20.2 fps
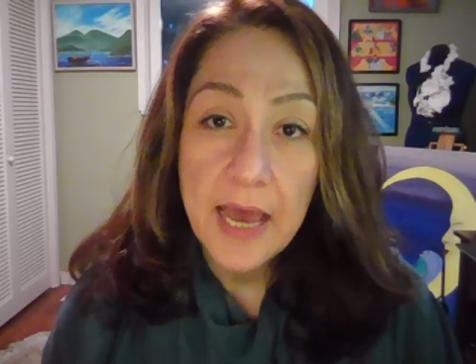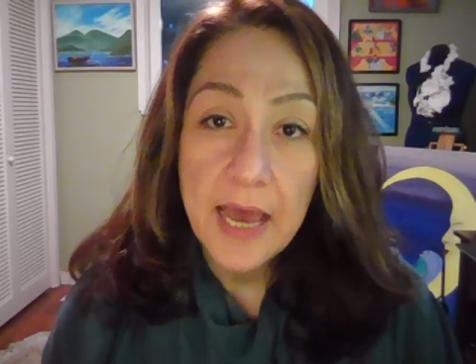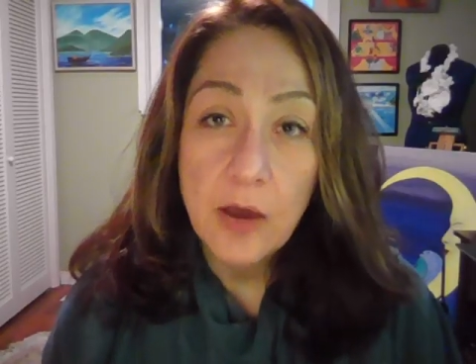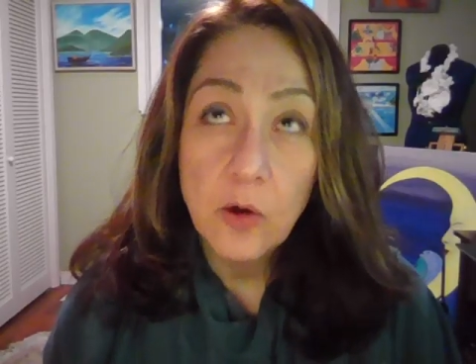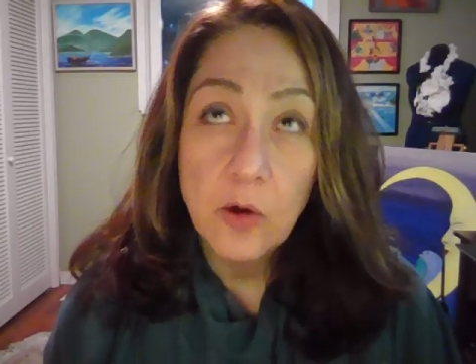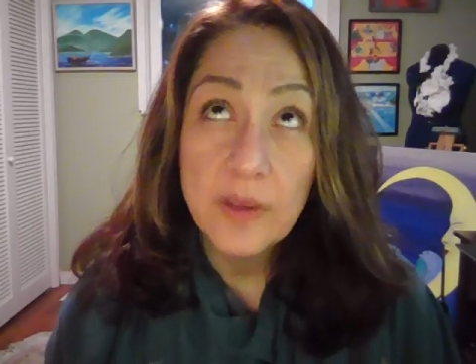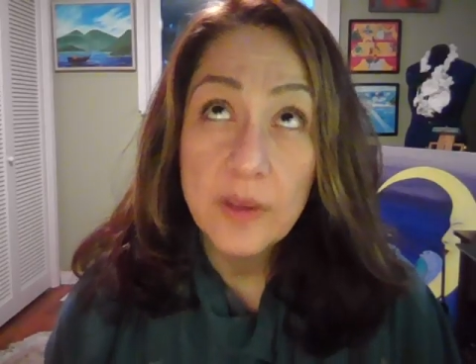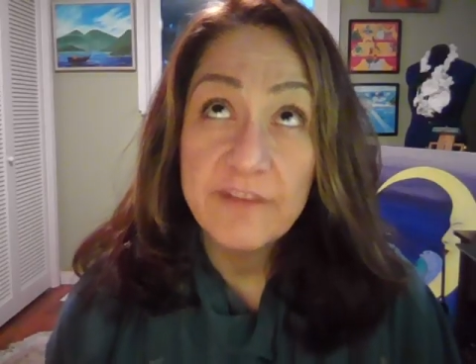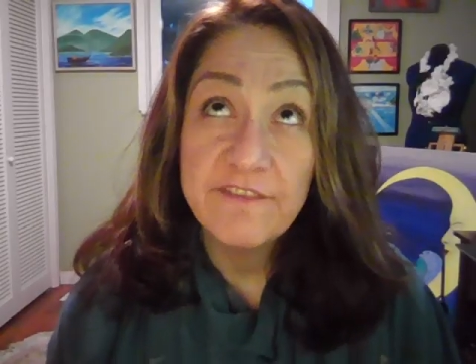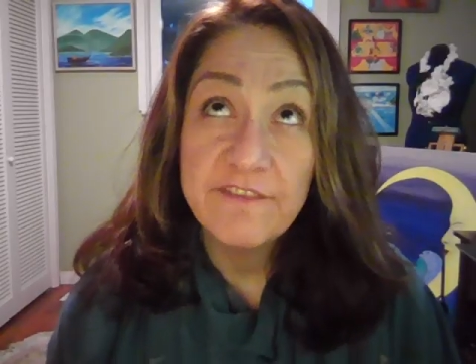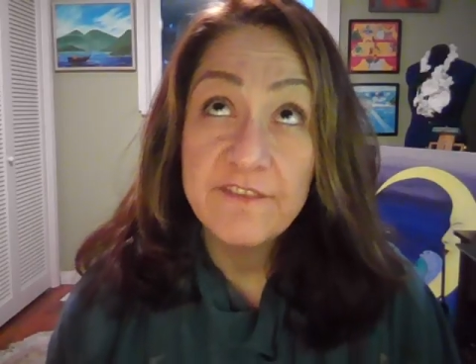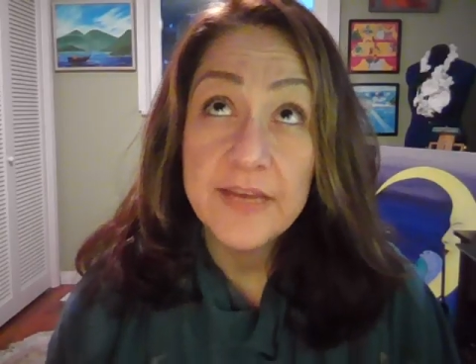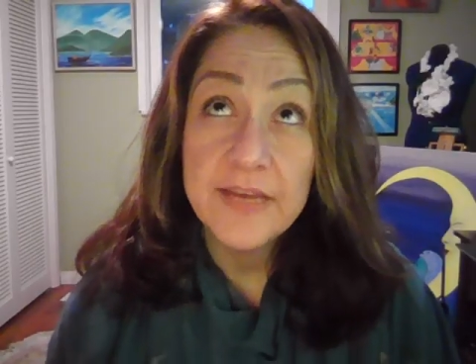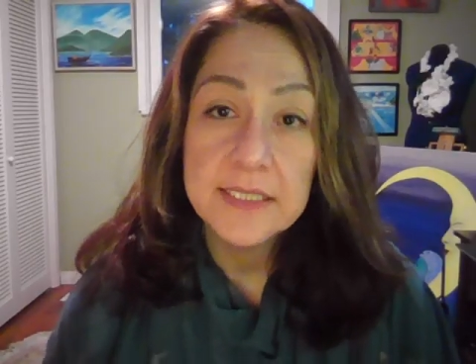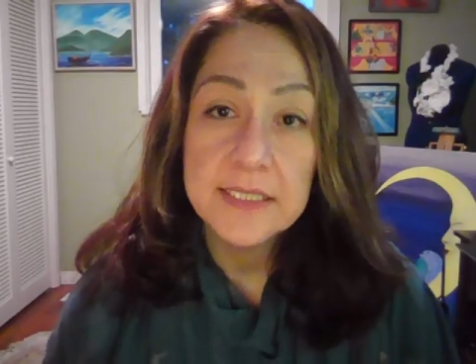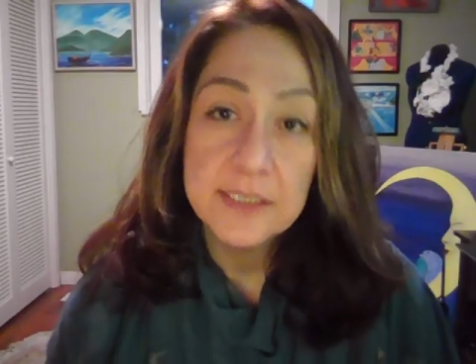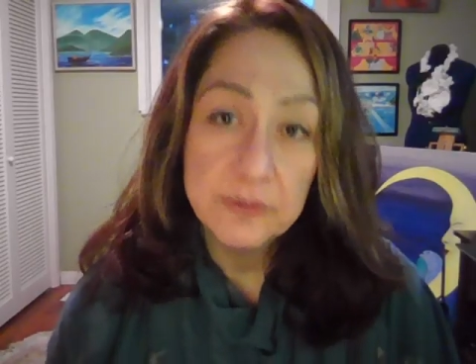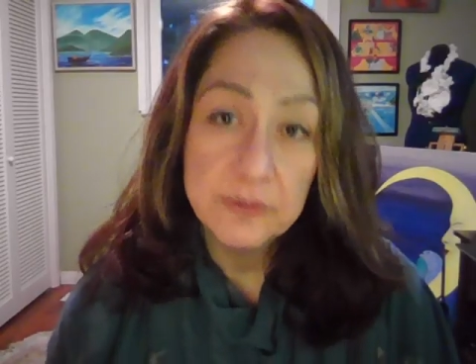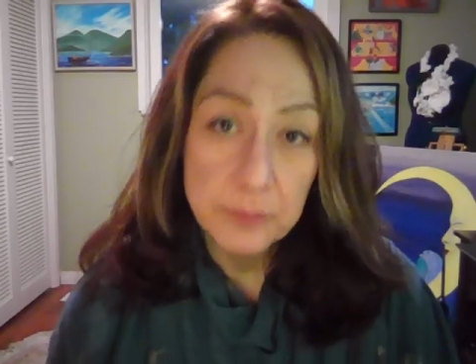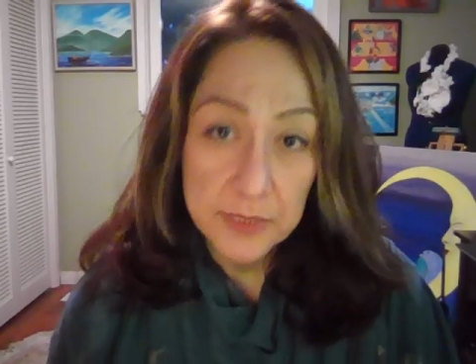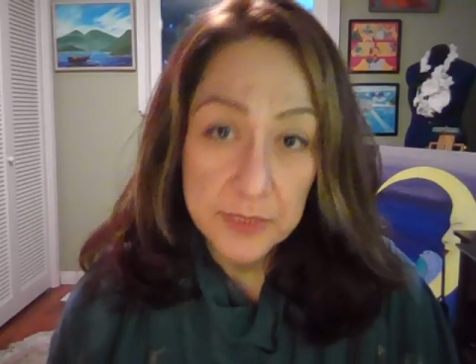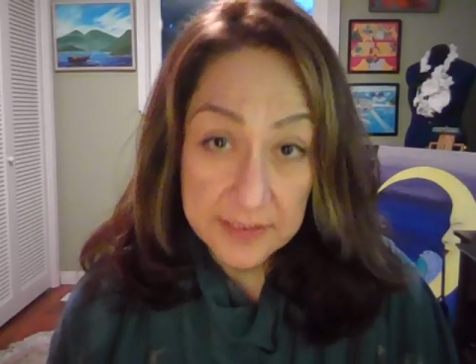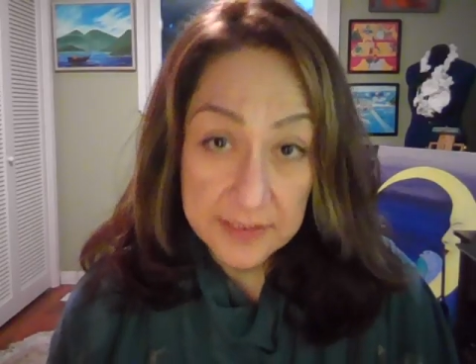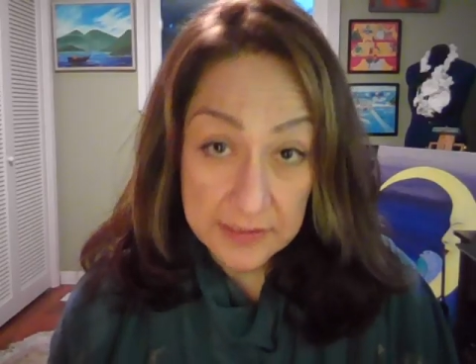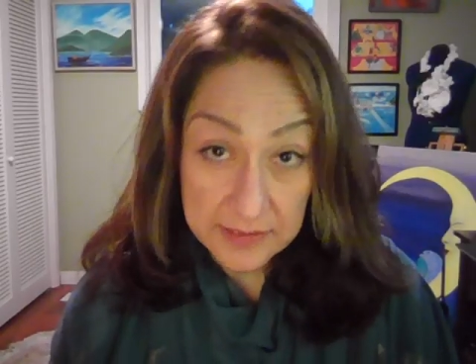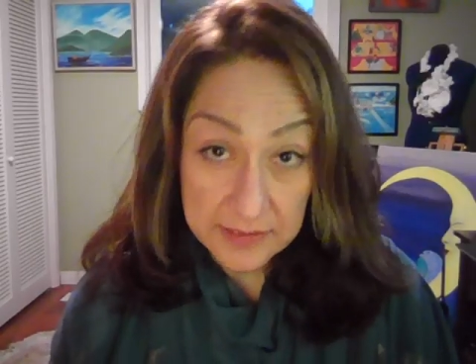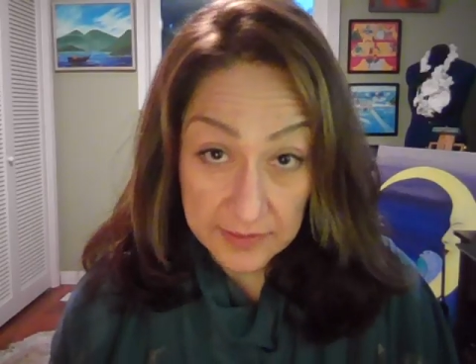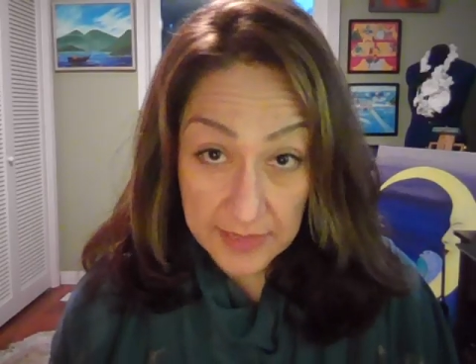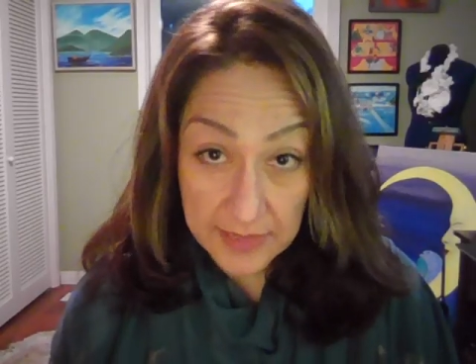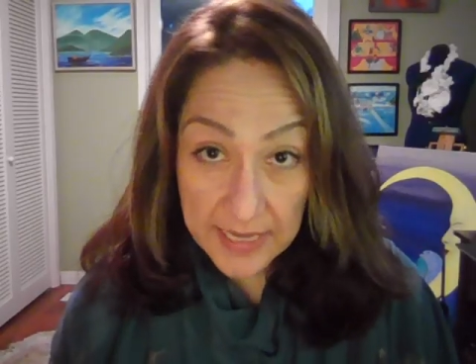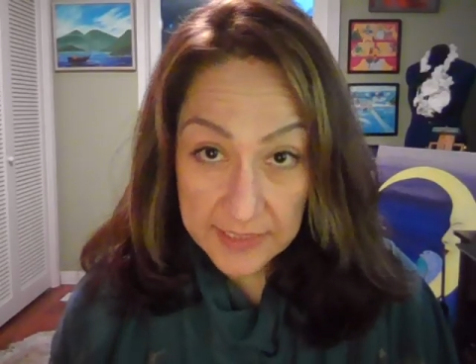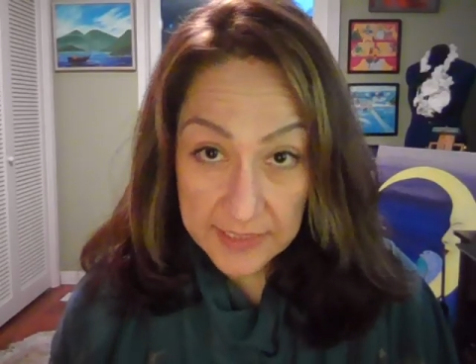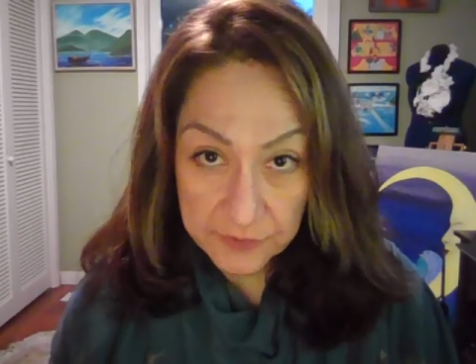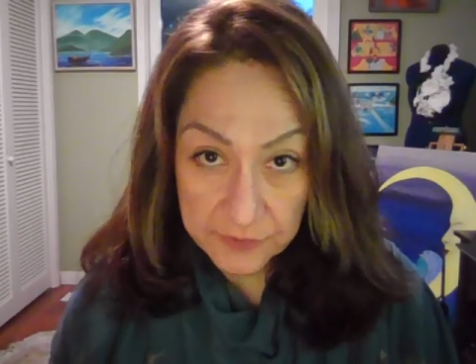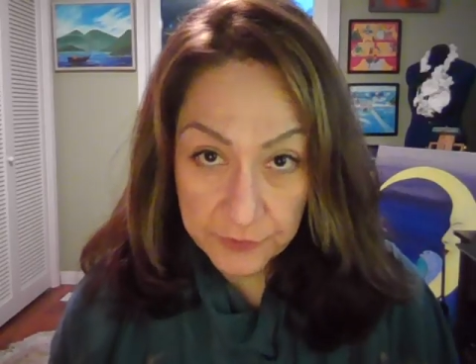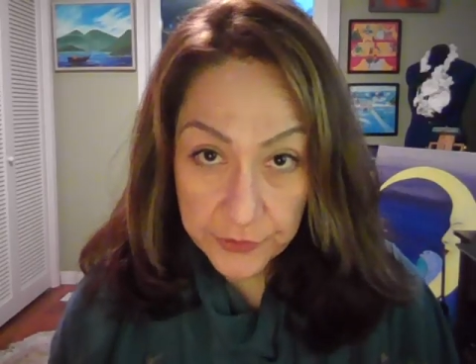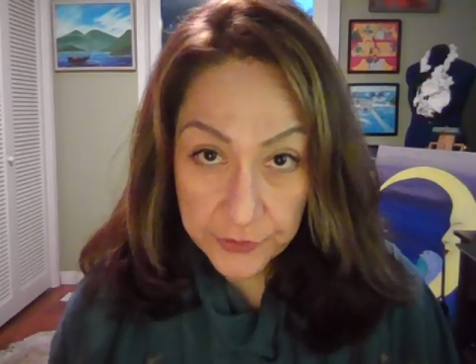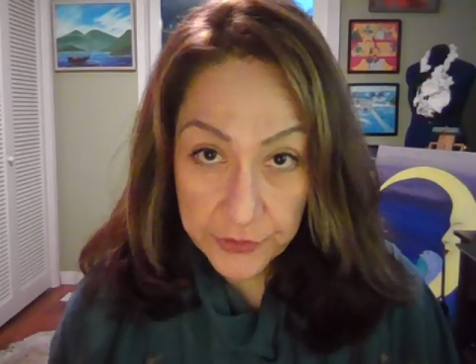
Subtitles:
how effective was this class